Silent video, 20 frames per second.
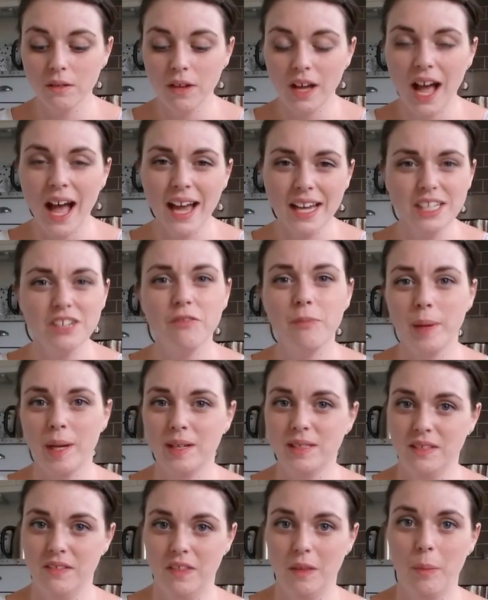Kind of
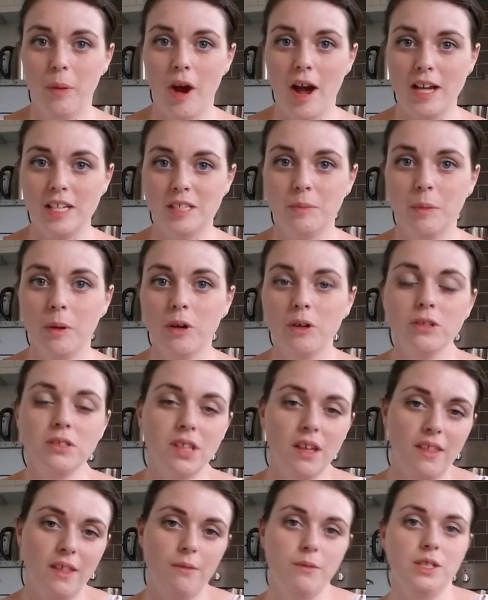because of the price, but
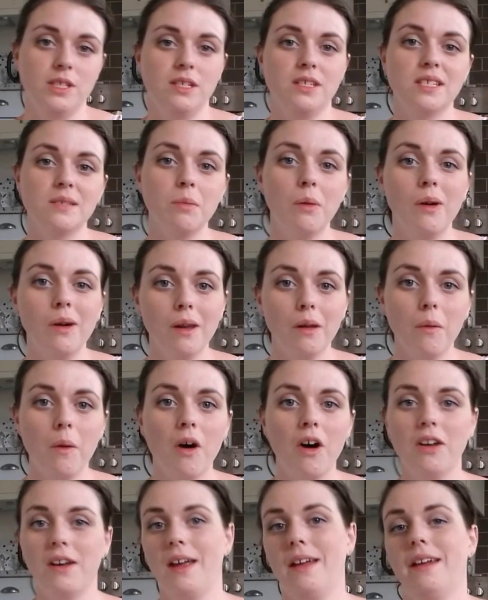also there was a smaller
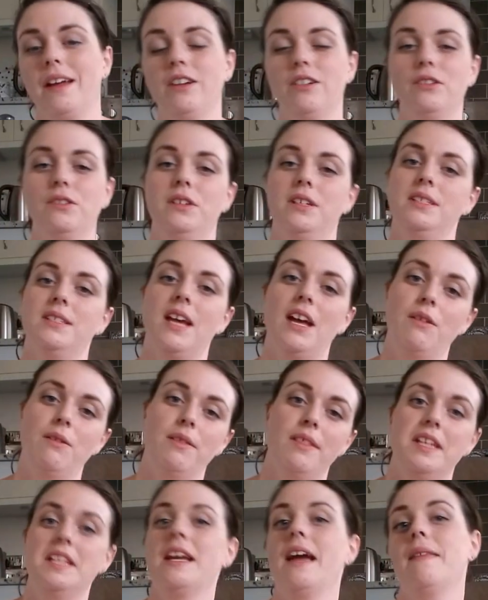one and I couldn't decide whether
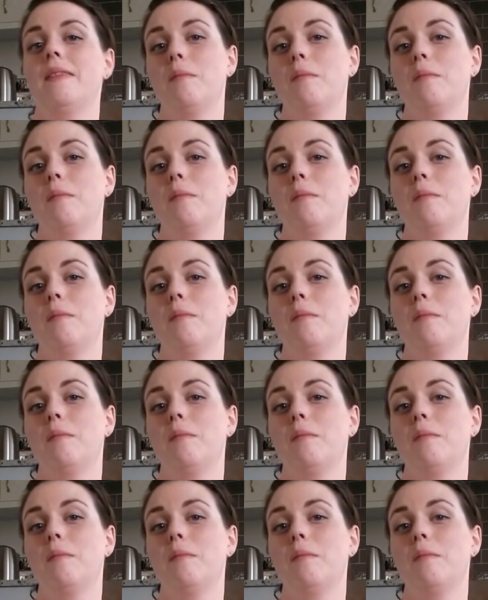to get